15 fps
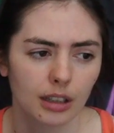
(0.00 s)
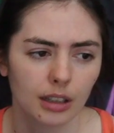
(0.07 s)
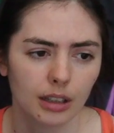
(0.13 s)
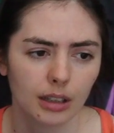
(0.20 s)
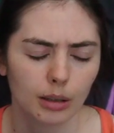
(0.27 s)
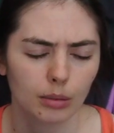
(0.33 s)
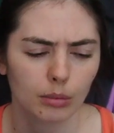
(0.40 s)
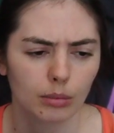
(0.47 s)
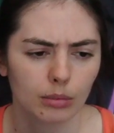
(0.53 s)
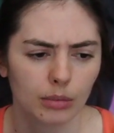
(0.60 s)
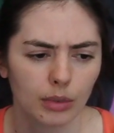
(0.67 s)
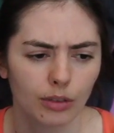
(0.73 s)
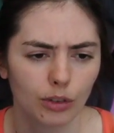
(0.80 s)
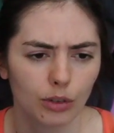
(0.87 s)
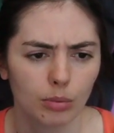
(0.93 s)
um,
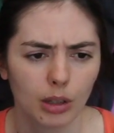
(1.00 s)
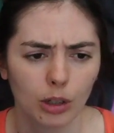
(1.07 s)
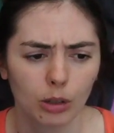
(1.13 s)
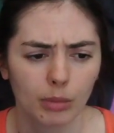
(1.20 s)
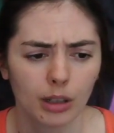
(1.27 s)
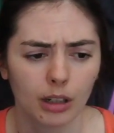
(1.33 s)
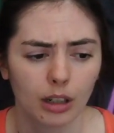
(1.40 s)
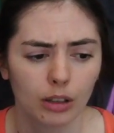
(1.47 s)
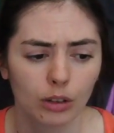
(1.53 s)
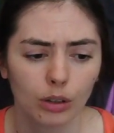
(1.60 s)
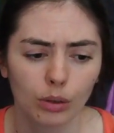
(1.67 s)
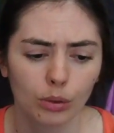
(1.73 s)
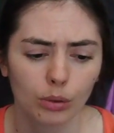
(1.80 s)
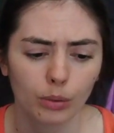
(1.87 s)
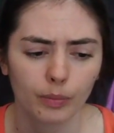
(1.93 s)
if you may or may not
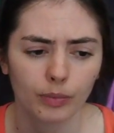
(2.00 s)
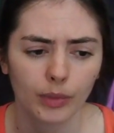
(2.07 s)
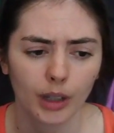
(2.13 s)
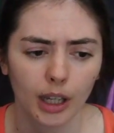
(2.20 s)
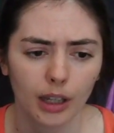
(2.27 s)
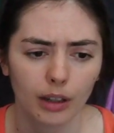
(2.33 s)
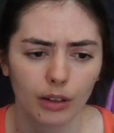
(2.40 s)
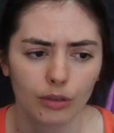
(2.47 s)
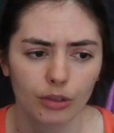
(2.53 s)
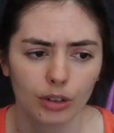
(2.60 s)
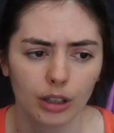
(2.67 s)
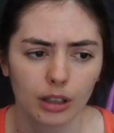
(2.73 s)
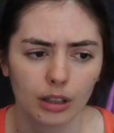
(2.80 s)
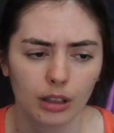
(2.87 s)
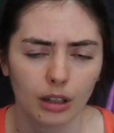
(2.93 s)
know, I have
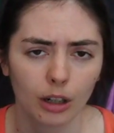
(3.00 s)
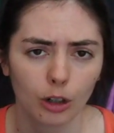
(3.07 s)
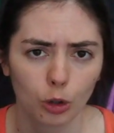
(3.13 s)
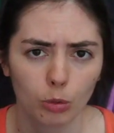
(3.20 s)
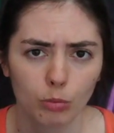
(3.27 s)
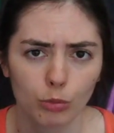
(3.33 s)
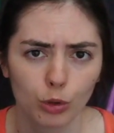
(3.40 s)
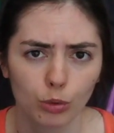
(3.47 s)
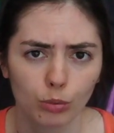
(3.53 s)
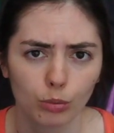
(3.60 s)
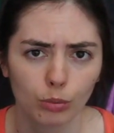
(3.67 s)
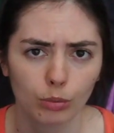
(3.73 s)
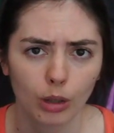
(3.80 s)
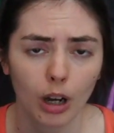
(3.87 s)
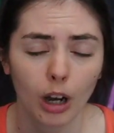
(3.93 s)
an autoimmune,
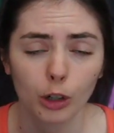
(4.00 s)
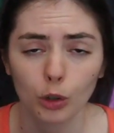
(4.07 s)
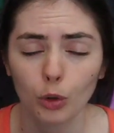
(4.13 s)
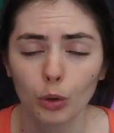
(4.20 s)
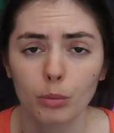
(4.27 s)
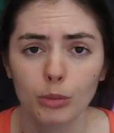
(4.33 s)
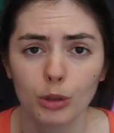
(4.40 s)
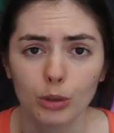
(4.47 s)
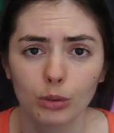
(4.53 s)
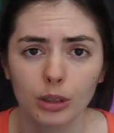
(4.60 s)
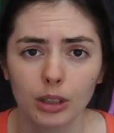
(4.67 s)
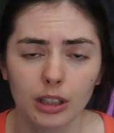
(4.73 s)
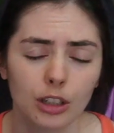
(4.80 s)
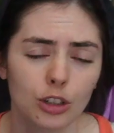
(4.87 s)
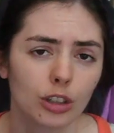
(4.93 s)
autoimmune
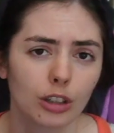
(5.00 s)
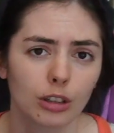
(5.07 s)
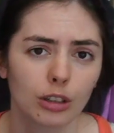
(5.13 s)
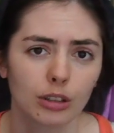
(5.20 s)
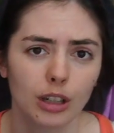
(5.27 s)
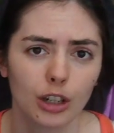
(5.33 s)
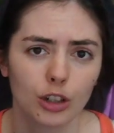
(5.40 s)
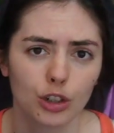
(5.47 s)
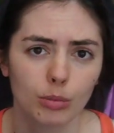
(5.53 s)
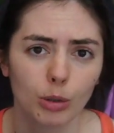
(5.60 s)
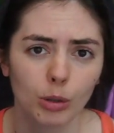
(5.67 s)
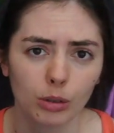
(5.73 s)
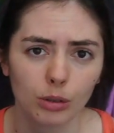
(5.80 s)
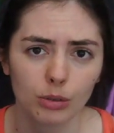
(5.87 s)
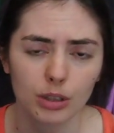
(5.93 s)
condition called
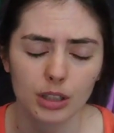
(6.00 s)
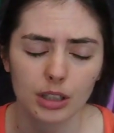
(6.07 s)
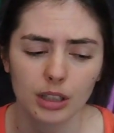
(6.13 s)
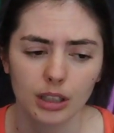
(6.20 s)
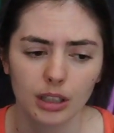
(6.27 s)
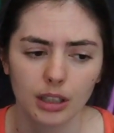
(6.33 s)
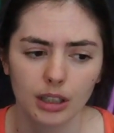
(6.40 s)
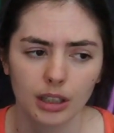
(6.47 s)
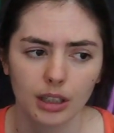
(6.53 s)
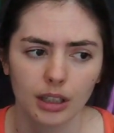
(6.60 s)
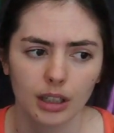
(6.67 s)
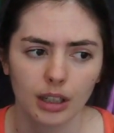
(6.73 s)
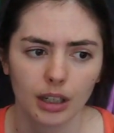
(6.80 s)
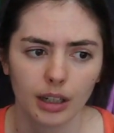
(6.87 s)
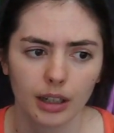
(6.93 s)
Hashimoto's.
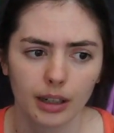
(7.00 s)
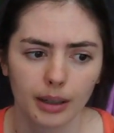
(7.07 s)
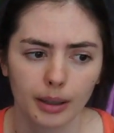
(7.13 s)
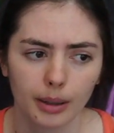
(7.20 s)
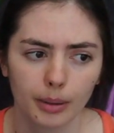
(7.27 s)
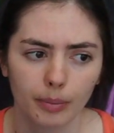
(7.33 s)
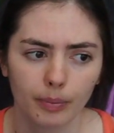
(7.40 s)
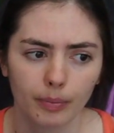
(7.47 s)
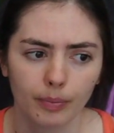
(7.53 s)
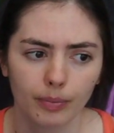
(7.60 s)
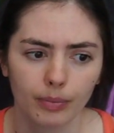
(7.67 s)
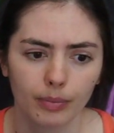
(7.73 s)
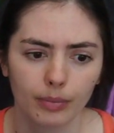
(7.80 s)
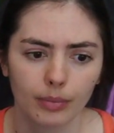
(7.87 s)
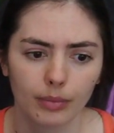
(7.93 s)
Um,
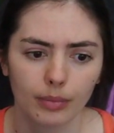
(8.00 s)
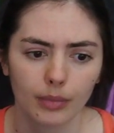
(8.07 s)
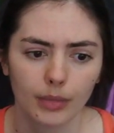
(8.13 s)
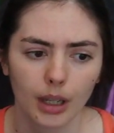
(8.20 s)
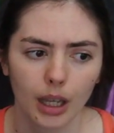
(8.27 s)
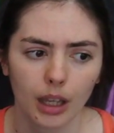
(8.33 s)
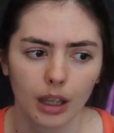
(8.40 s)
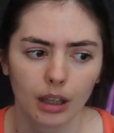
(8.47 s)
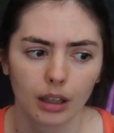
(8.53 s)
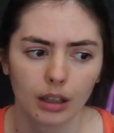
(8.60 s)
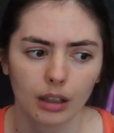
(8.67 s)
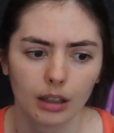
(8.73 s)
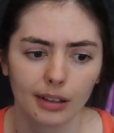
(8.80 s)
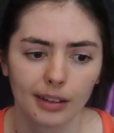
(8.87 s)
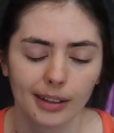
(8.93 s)

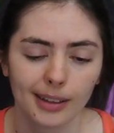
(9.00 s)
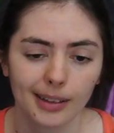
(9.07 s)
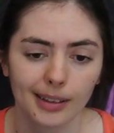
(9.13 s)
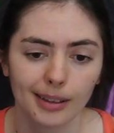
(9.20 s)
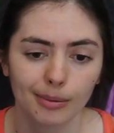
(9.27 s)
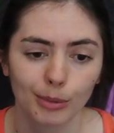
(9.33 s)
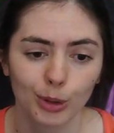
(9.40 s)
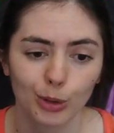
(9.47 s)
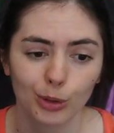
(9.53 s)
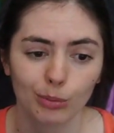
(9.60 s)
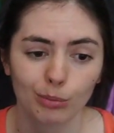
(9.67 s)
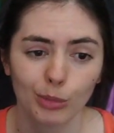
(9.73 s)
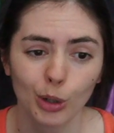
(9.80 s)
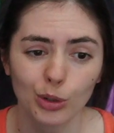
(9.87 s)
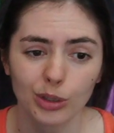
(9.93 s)
and
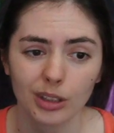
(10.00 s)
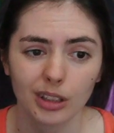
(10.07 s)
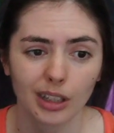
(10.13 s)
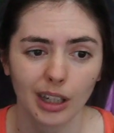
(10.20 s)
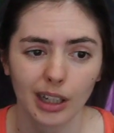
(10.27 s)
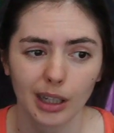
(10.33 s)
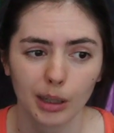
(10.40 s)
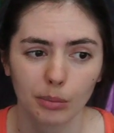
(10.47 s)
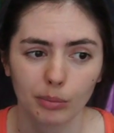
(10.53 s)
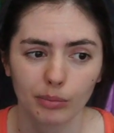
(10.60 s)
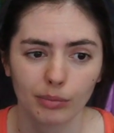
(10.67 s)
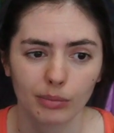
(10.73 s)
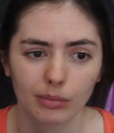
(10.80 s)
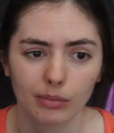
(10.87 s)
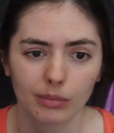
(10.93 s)
most of the time,
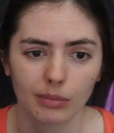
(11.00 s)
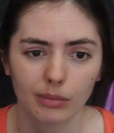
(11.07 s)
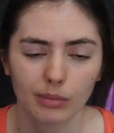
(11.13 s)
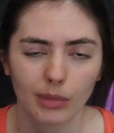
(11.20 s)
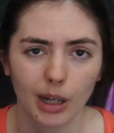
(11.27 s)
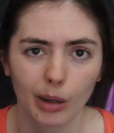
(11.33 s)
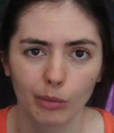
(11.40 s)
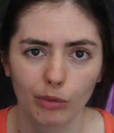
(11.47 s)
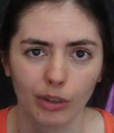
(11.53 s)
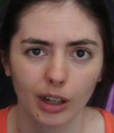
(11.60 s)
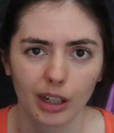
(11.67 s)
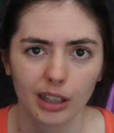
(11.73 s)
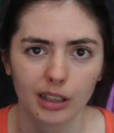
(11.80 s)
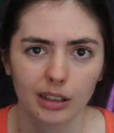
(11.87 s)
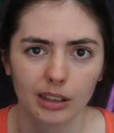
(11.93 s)
I'm
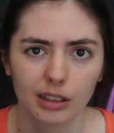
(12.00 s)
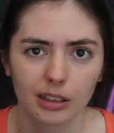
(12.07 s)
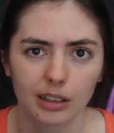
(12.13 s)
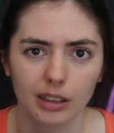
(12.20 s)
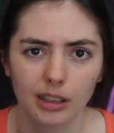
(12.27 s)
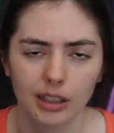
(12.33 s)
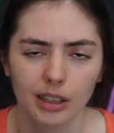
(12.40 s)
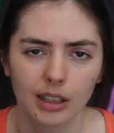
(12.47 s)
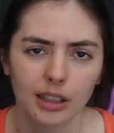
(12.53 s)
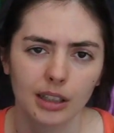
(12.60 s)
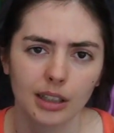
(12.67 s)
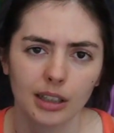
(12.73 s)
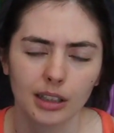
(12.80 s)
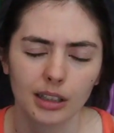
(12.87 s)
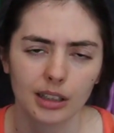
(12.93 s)
fine.
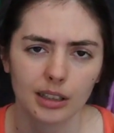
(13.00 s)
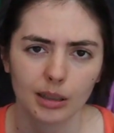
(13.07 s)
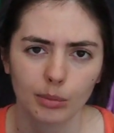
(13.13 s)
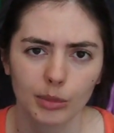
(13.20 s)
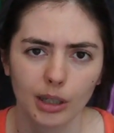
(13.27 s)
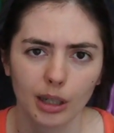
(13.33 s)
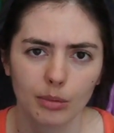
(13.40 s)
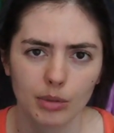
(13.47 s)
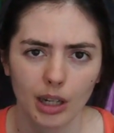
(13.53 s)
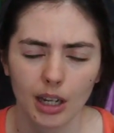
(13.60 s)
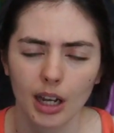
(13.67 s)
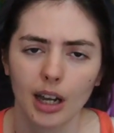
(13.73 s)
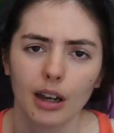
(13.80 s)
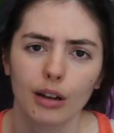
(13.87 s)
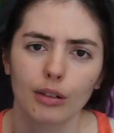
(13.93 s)
And sometimes I
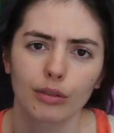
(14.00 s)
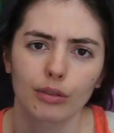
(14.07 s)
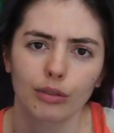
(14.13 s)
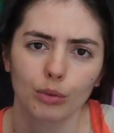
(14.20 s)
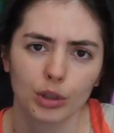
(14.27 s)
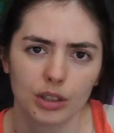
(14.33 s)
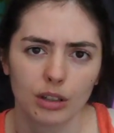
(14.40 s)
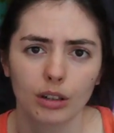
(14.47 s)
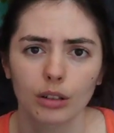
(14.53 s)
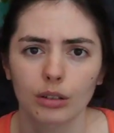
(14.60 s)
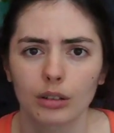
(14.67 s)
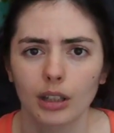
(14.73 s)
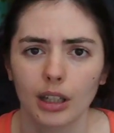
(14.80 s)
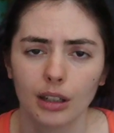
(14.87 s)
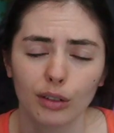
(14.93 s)
have what's called
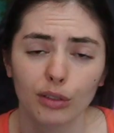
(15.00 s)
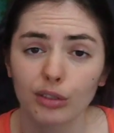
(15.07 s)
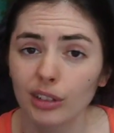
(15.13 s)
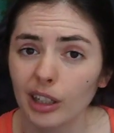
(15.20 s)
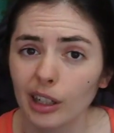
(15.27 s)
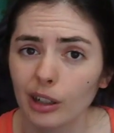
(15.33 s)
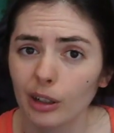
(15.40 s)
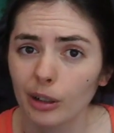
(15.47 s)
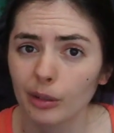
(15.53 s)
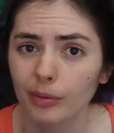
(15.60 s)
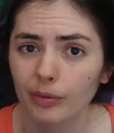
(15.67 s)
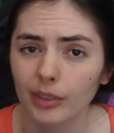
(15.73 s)
like a flare.